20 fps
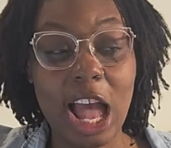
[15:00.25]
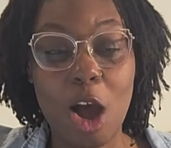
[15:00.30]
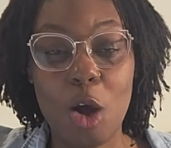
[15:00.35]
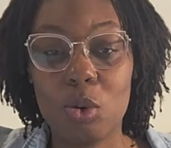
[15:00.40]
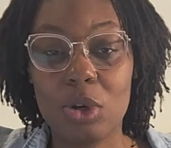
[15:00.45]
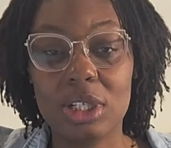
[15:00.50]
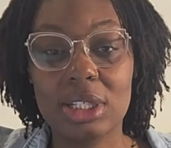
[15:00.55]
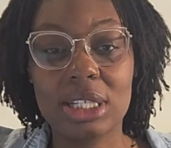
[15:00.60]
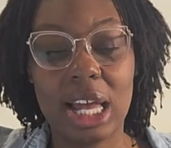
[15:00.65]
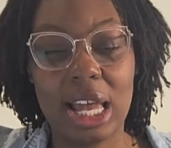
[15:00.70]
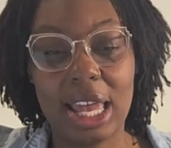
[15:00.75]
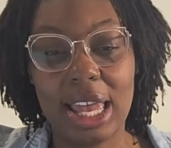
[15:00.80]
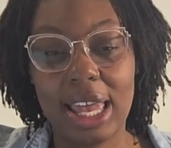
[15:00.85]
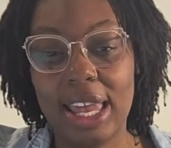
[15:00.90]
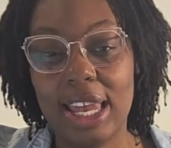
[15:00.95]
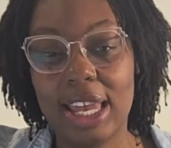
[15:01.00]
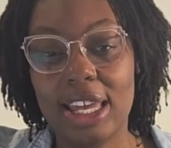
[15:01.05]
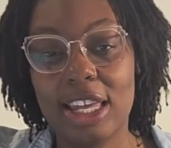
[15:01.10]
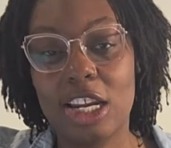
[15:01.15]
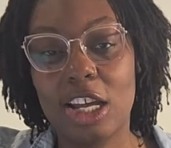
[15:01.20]
hours
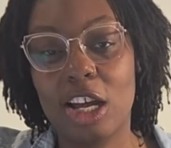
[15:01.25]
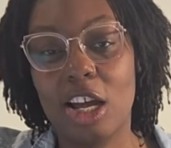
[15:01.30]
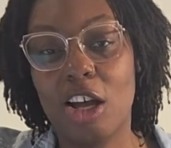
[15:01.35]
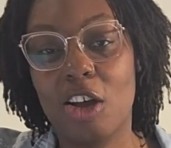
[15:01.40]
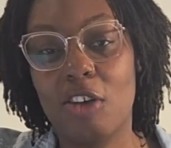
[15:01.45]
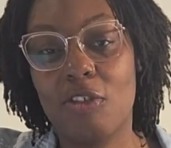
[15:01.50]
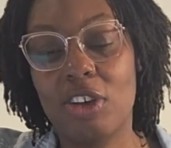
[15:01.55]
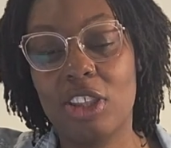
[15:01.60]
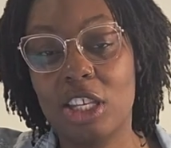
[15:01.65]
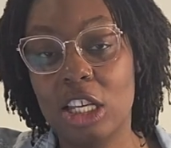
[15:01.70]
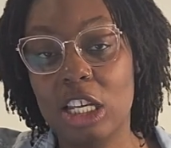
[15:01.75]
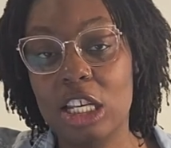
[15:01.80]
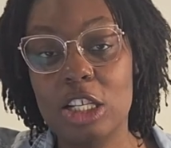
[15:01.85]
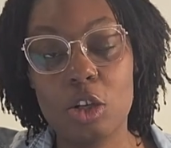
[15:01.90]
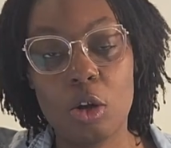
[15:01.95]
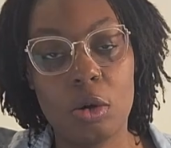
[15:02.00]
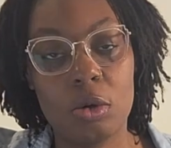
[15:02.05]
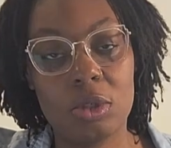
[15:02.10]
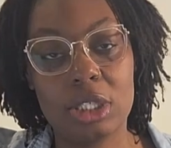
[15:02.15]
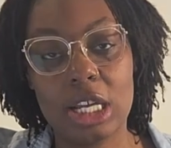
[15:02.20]
ahead of the
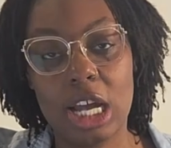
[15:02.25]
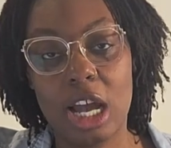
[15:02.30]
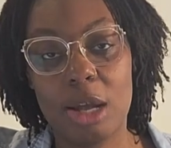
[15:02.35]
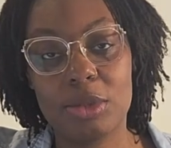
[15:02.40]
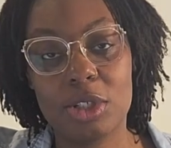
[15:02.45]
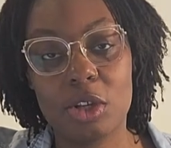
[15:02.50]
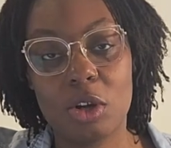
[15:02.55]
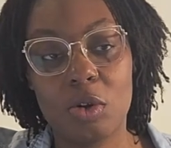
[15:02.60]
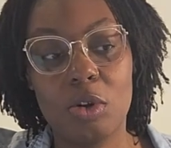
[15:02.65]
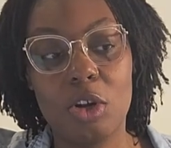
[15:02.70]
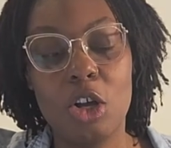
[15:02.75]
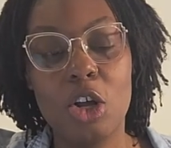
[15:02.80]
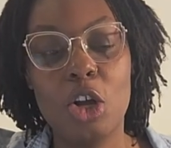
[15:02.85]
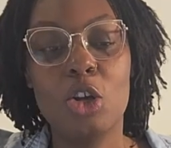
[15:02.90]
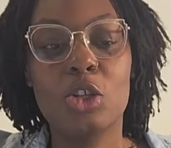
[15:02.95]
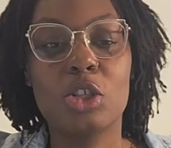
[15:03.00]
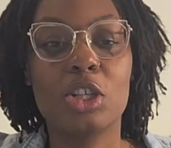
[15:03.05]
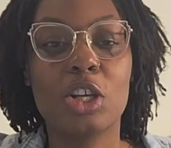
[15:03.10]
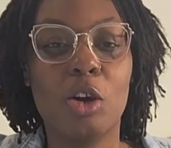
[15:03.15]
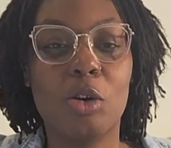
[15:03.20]
East Coast time zone.
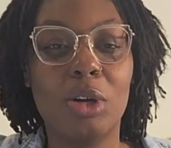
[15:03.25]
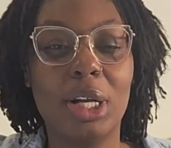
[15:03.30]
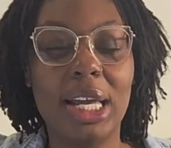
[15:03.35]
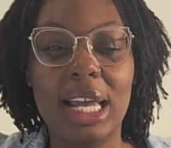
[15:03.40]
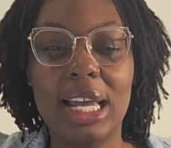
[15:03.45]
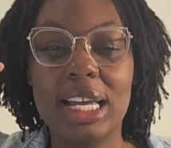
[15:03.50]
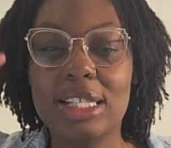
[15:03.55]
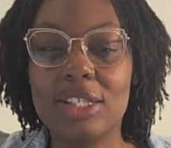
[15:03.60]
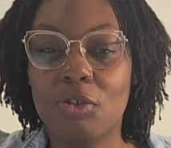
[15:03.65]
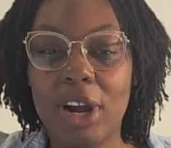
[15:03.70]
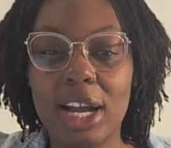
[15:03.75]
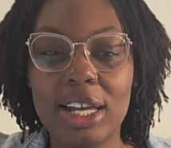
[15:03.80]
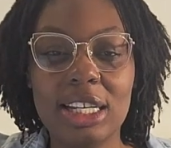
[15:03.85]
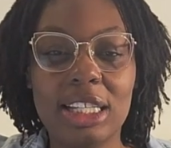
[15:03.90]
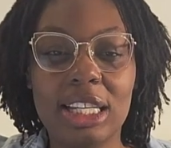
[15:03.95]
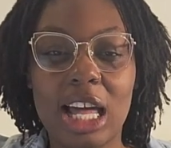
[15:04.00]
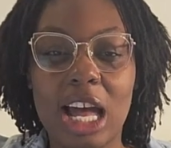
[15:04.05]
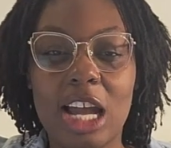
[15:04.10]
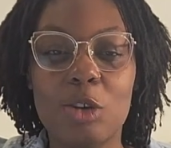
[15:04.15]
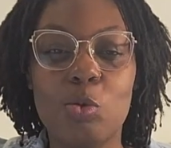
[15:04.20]
So it's right in
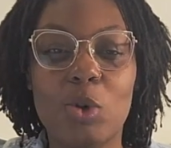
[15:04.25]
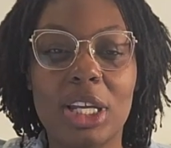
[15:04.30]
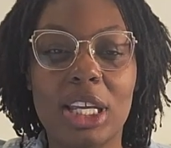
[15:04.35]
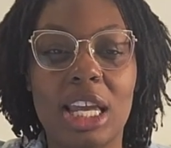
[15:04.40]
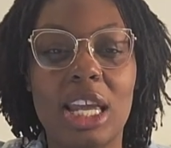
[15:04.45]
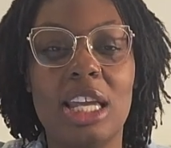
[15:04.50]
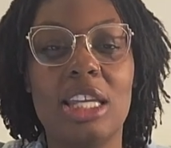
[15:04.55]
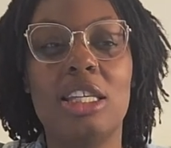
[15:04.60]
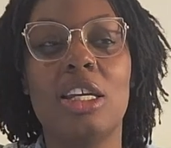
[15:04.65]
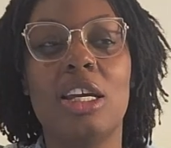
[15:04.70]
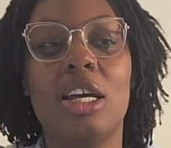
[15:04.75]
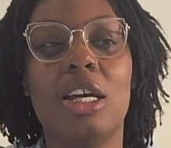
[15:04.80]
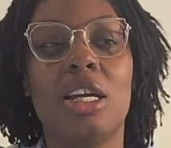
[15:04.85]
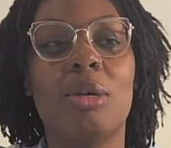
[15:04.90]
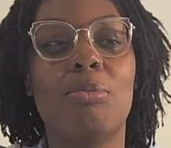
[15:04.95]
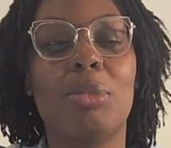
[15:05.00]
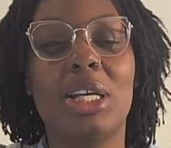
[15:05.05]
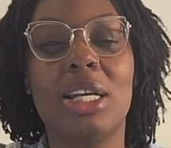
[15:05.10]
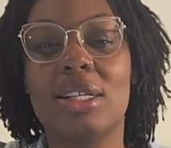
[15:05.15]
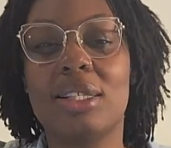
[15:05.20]
line with
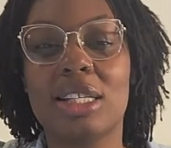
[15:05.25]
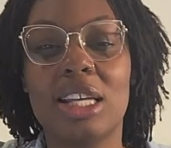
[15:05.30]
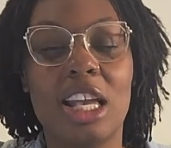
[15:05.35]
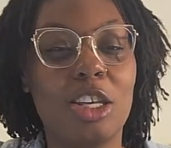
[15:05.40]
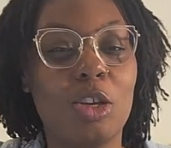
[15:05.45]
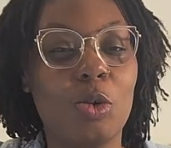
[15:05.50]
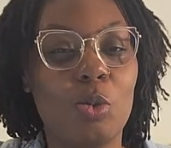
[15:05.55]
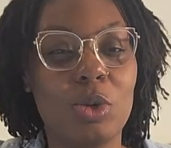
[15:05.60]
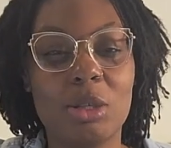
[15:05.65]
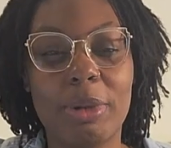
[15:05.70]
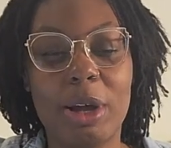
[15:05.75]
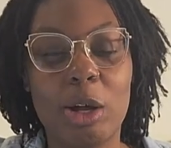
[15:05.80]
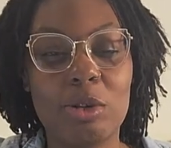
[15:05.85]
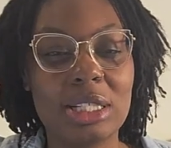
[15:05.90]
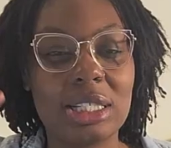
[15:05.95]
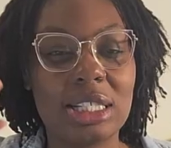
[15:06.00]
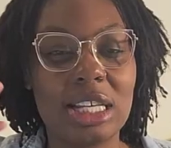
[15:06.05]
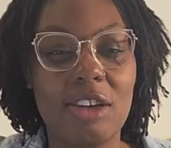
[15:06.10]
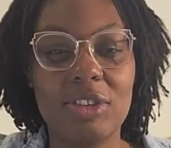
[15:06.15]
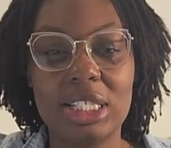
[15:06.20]
Kenya because Kenya was about
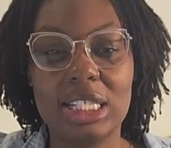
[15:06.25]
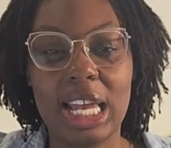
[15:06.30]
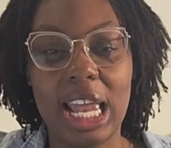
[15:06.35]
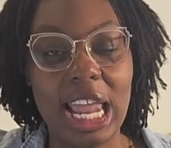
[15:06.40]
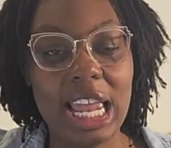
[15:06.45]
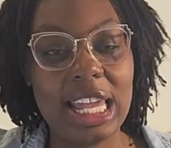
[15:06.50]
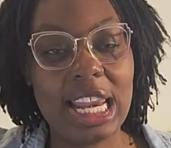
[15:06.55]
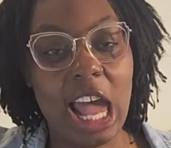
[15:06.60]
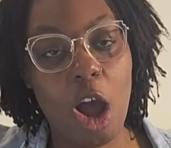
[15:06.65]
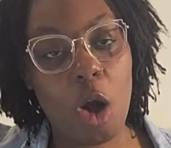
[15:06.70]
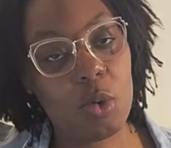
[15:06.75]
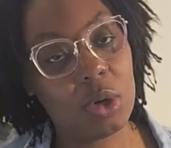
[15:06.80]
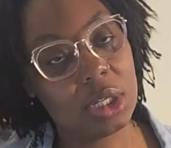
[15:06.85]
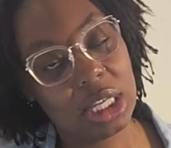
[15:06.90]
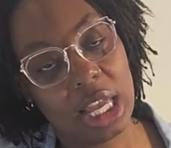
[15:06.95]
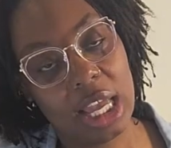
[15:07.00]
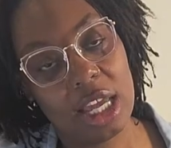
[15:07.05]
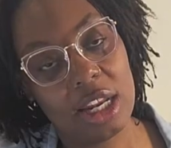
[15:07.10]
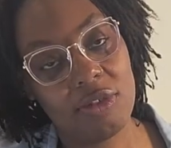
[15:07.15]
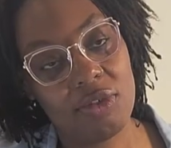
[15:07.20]
7 to 8 hours
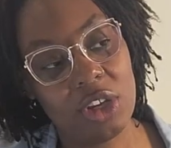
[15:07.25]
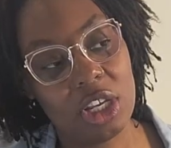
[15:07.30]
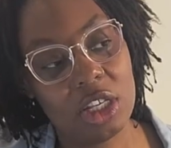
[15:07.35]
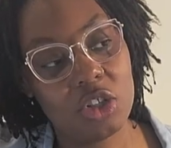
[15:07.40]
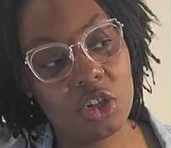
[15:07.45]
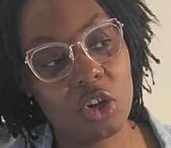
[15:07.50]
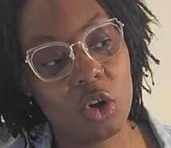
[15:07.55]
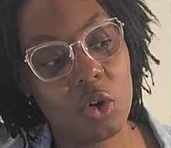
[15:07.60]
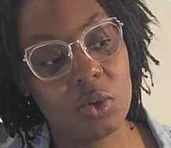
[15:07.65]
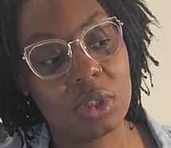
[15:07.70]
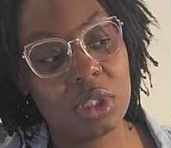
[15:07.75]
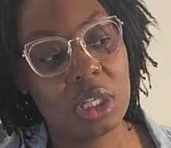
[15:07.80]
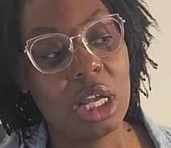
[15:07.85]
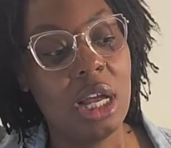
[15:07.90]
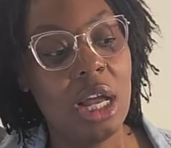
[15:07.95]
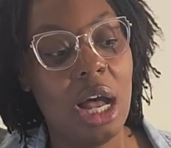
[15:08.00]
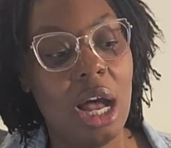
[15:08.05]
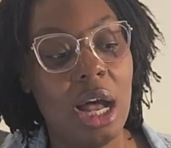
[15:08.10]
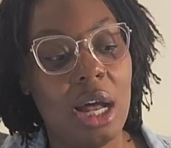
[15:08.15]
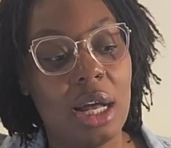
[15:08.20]
ahead of East Coast
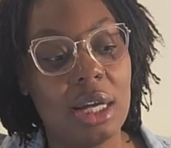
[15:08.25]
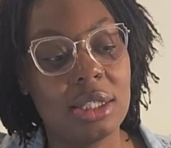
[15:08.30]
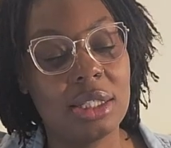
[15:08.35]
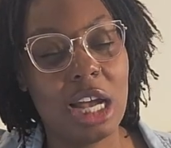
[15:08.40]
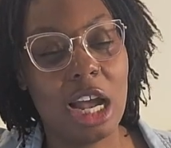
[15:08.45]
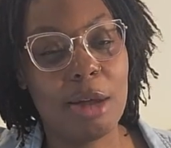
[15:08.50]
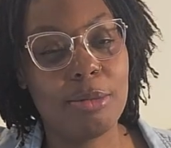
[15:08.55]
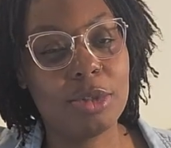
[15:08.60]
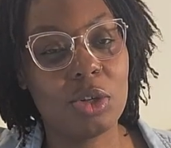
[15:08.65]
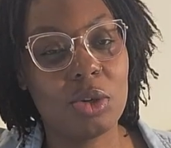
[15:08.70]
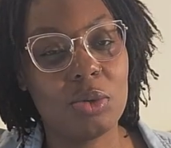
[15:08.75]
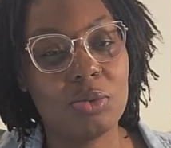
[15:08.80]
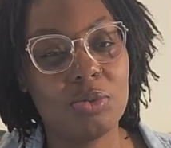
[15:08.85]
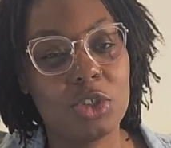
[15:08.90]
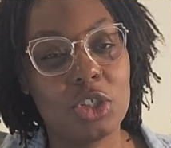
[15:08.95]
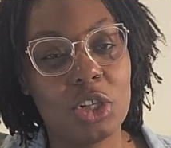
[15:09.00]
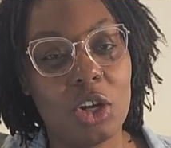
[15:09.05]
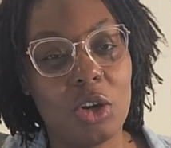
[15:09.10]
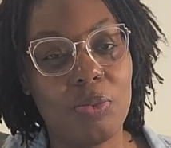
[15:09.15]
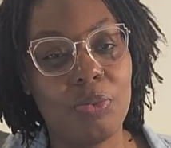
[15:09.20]
time zone.
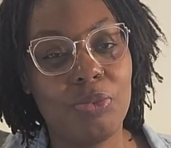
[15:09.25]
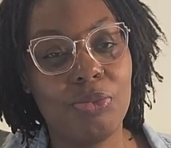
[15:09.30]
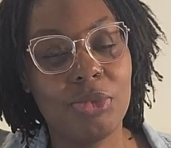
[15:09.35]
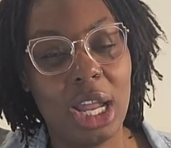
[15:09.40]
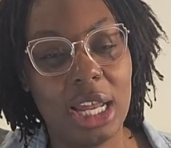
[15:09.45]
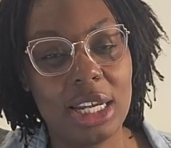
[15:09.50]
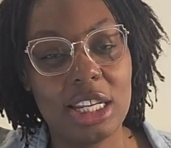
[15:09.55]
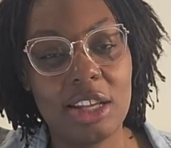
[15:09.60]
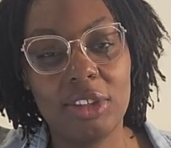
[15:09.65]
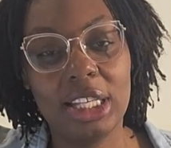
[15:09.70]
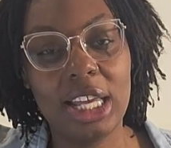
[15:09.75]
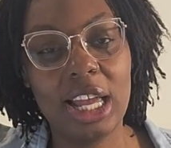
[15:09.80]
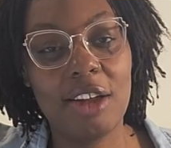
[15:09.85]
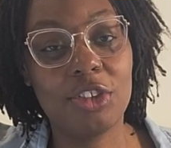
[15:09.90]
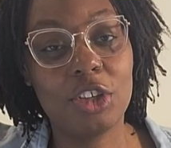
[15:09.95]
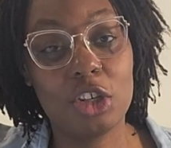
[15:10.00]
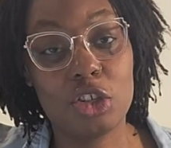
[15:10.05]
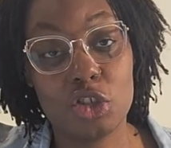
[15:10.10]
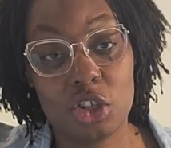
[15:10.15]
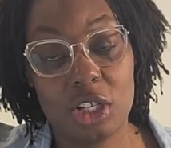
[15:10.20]
So I definitely have
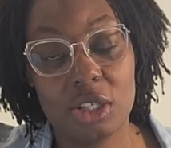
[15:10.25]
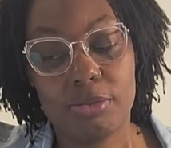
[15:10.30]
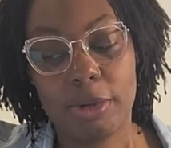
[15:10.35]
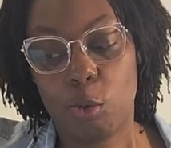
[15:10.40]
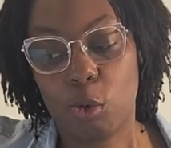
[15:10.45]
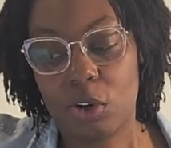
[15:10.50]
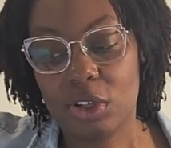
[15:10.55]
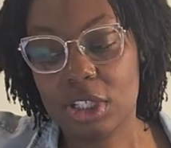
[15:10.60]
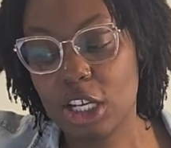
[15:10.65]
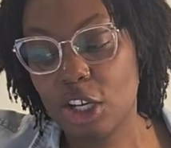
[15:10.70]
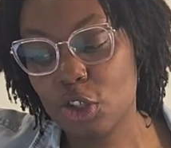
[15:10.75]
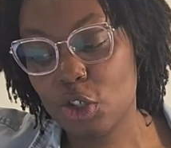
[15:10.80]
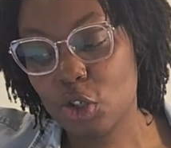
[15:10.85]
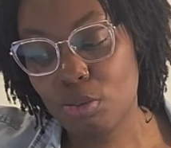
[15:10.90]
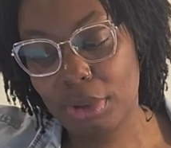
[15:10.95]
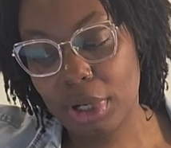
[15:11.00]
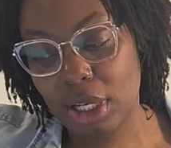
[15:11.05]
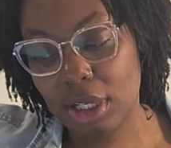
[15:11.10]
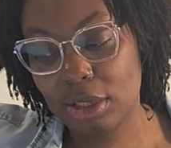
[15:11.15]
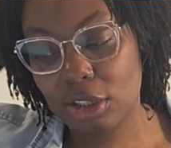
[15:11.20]
to adjust my work schedule,
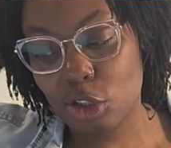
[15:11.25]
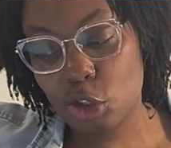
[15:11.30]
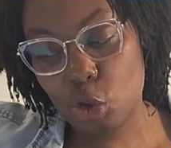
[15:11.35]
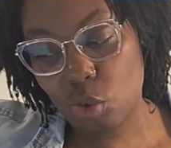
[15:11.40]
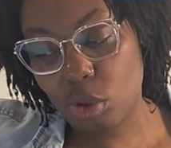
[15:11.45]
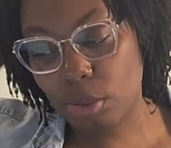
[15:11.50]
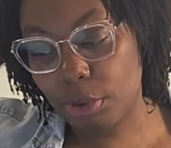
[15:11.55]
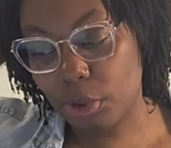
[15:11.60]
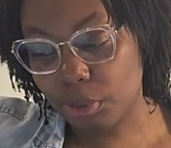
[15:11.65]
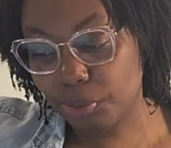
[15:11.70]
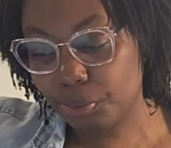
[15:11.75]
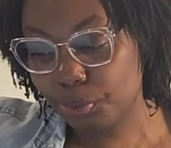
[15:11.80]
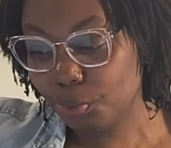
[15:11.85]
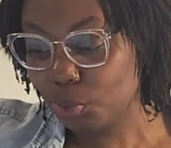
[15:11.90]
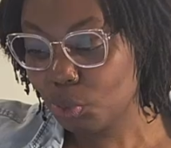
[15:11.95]
but doable.